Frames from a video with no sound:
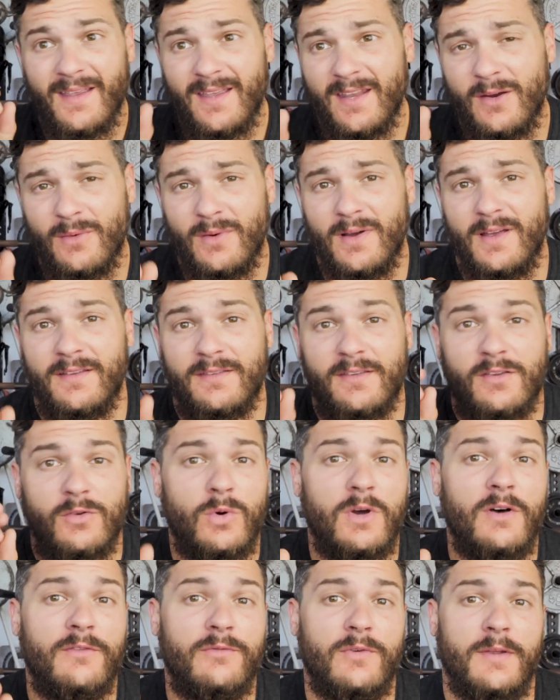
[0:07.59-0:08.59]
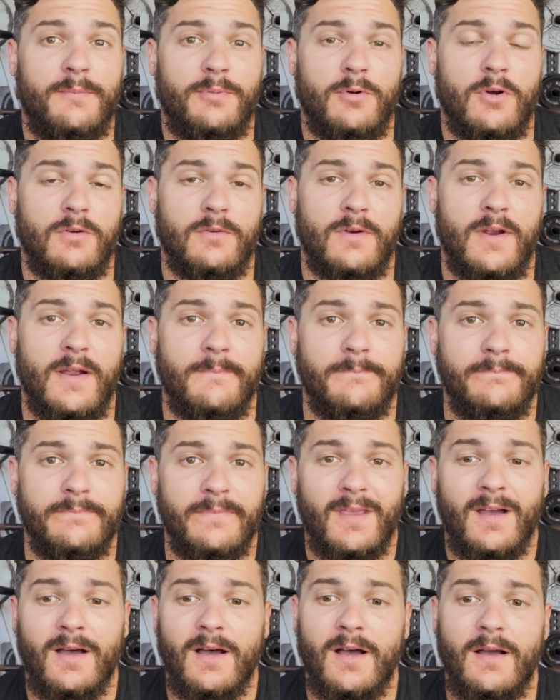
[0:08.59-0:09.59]
Anyway, it's a 12-week program.
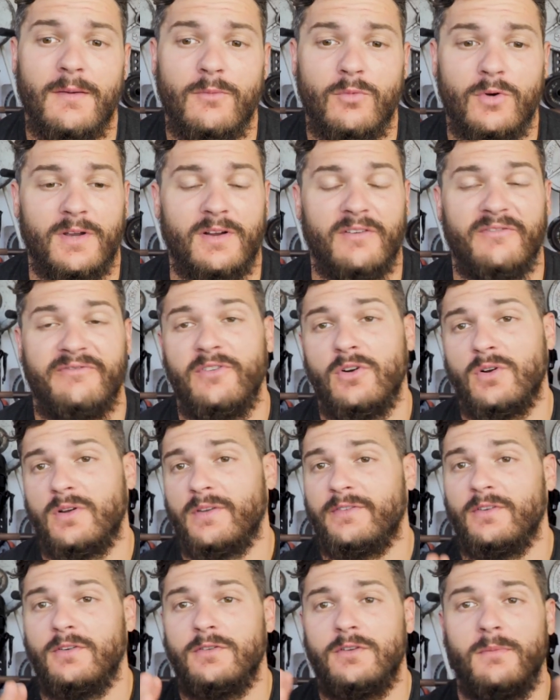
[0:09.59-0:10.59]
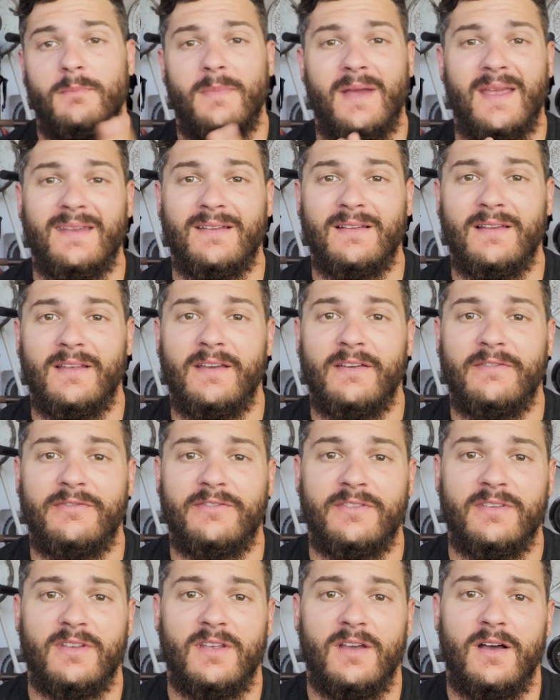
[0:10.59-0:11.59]
We're gonna focus on your main
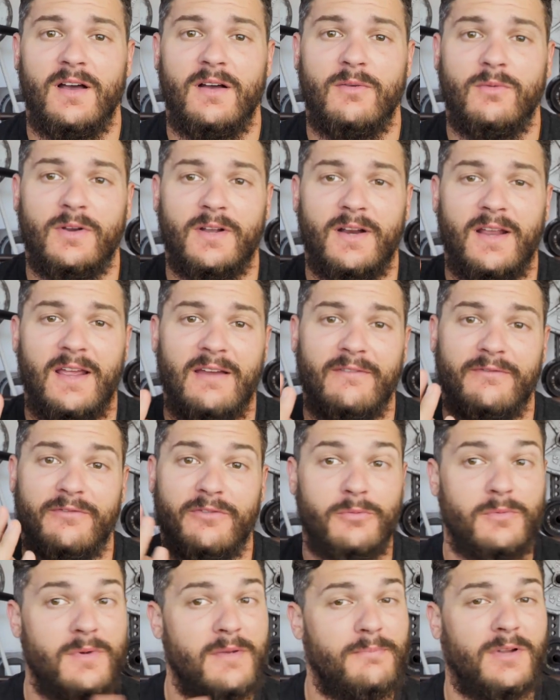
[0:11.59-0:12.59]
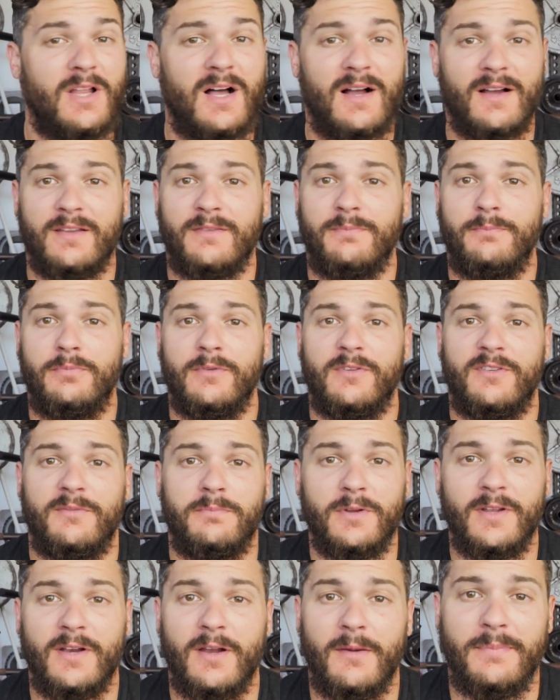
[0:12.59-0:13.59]
lifts. We're gonna have three blocks
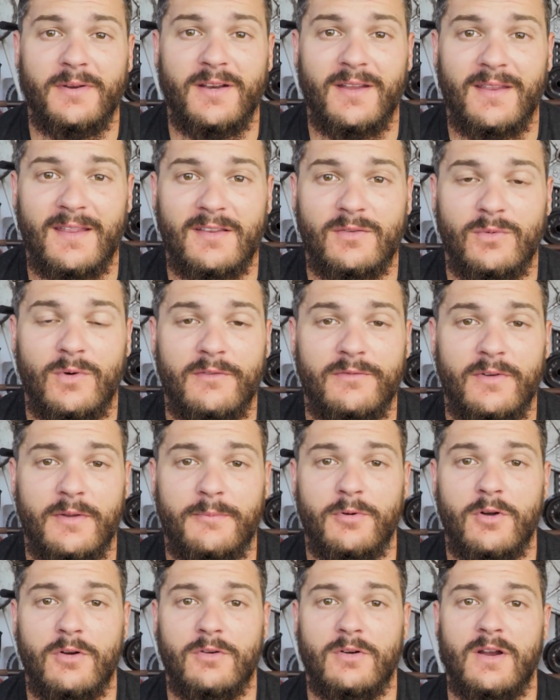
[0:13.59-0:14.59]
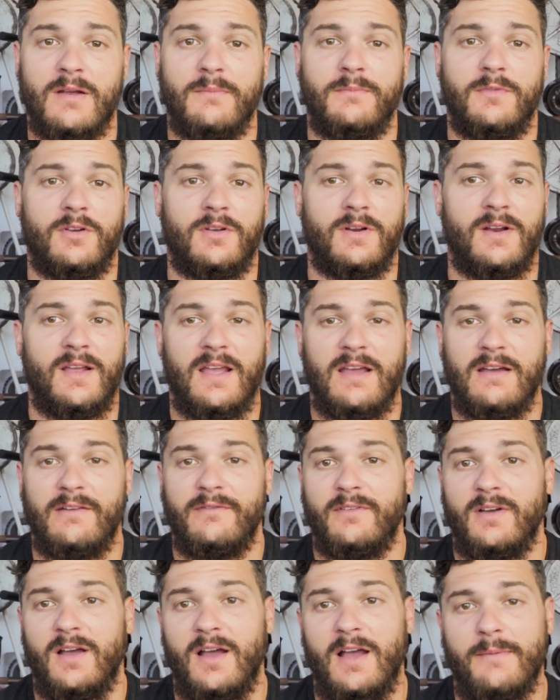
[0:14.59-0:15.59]
split up into that 12-week program. You're gonna
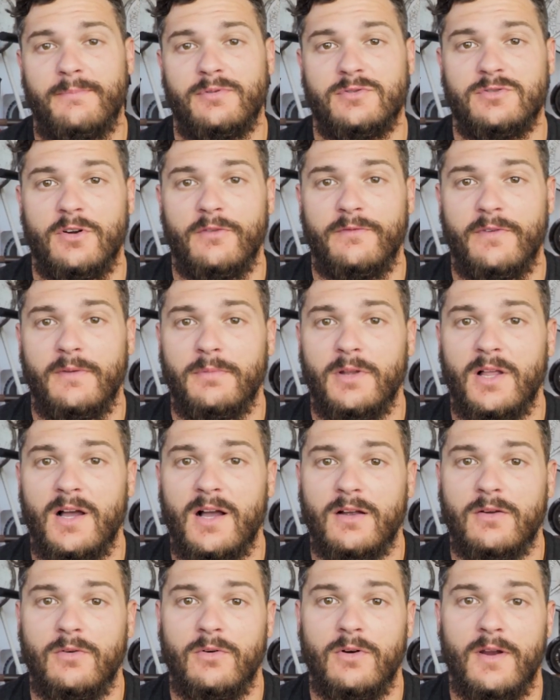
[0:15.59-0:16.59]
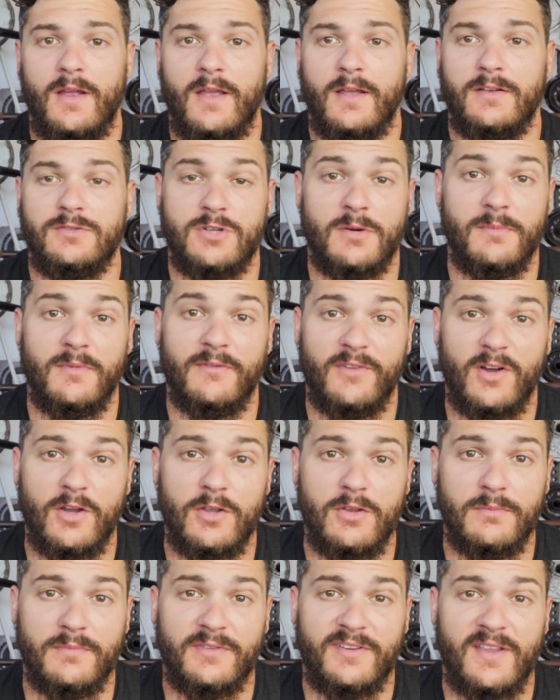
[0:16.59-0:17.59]
have a hypertrophy block or a German
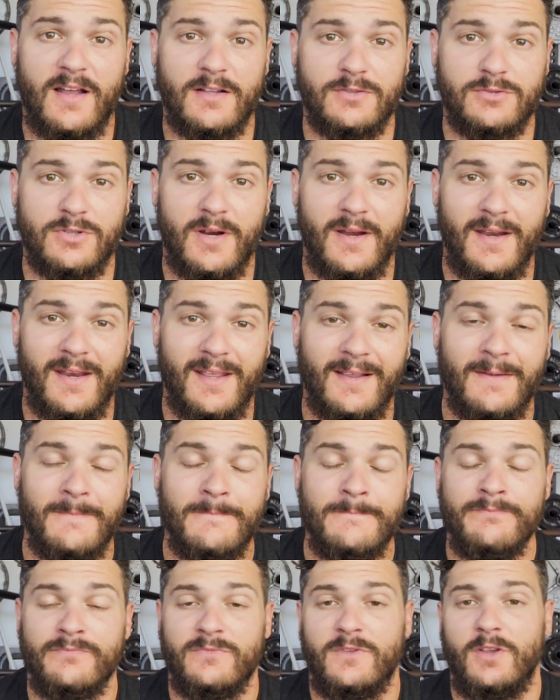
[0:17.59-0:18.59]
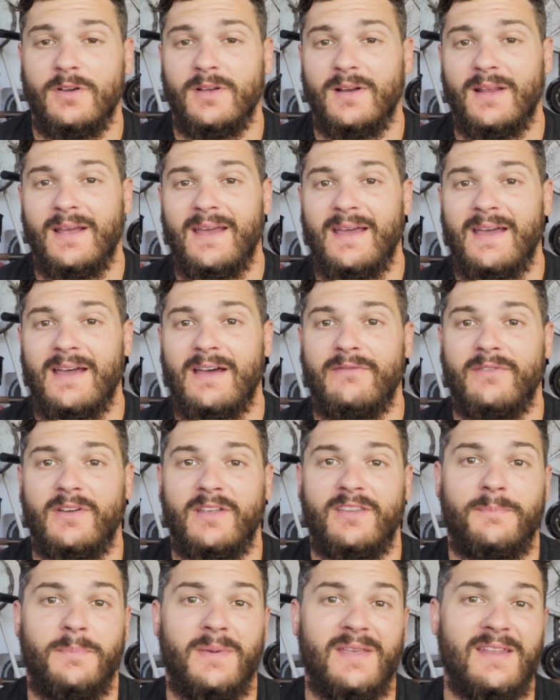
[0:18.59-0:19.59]
volume style training. You're gonna have
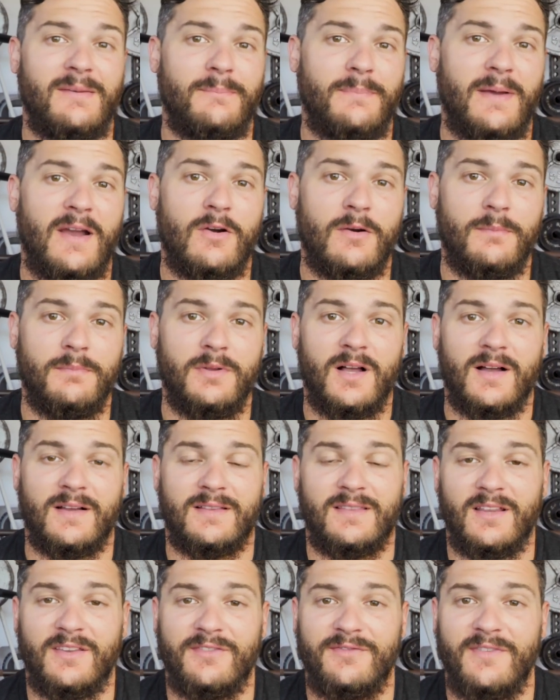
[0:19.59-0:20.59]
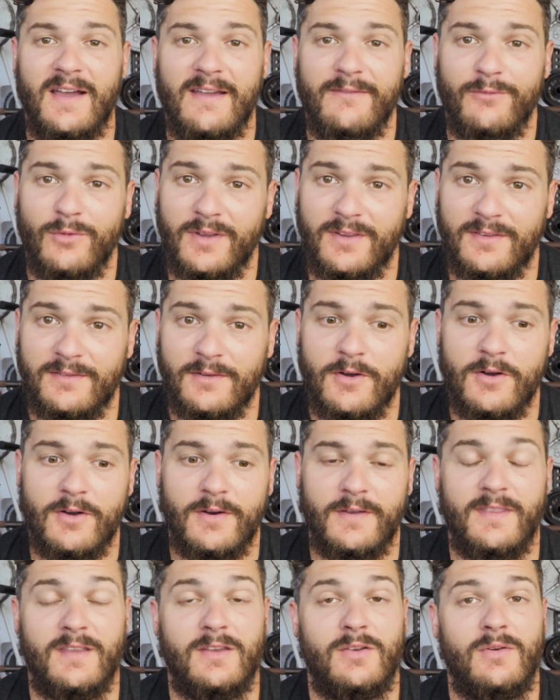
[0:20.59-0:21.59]
a speed and power block that's 5 weeks
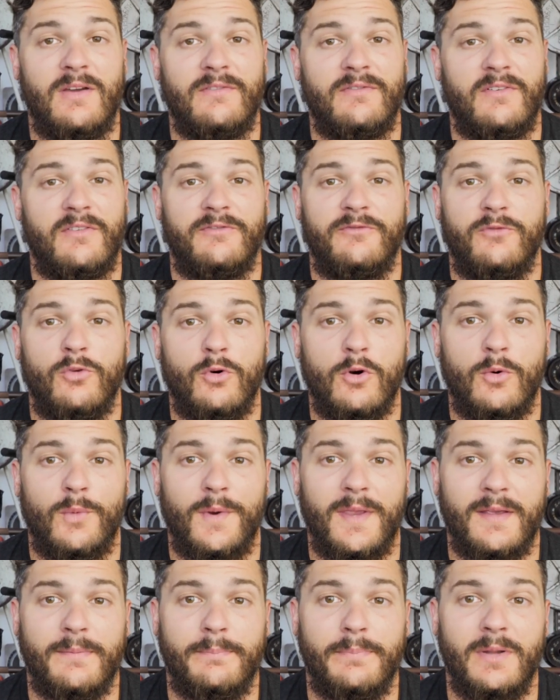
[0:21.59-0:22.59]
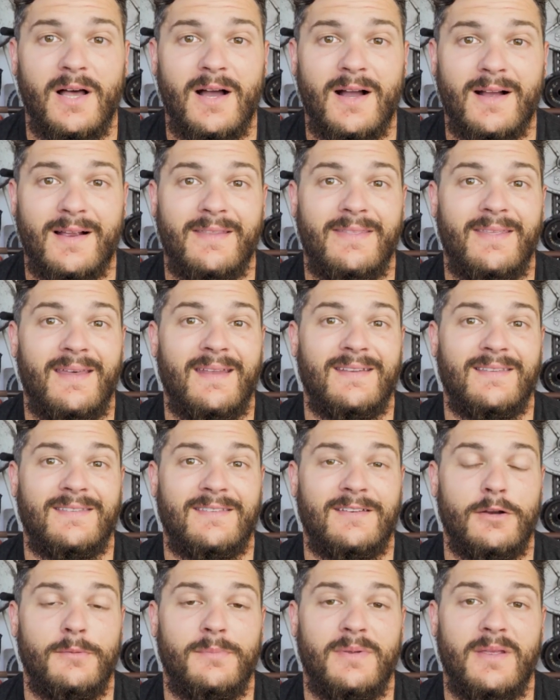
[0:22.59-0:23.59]
long, and then you have a 4-week block that is
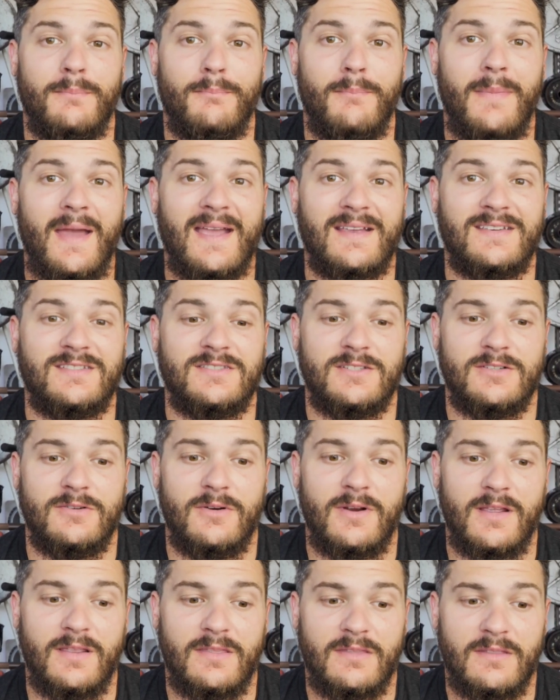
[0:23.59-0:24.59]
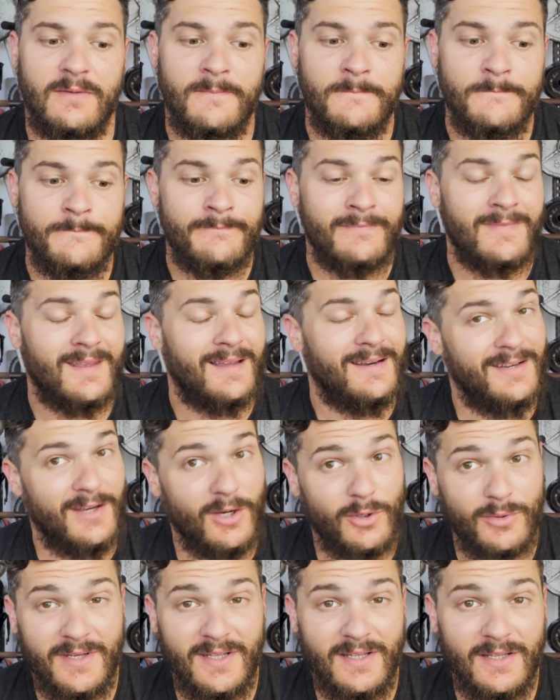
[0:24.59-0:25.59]
gonna be max strength.
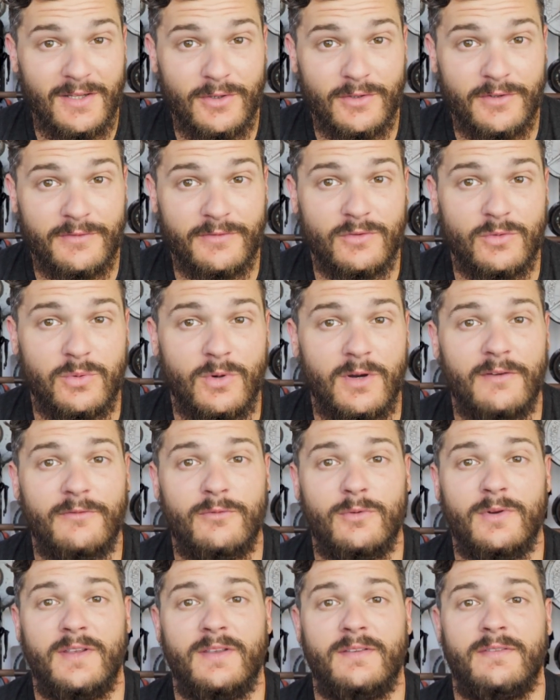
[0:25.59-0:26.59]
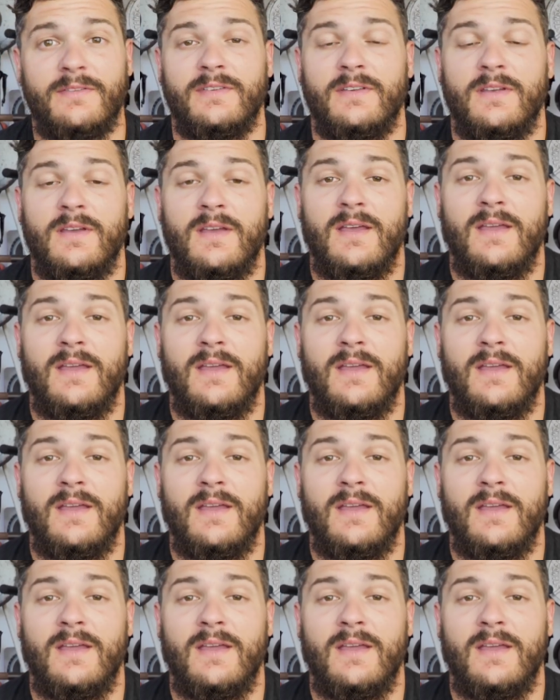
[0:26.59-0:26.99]
No deloads for 12 weeks.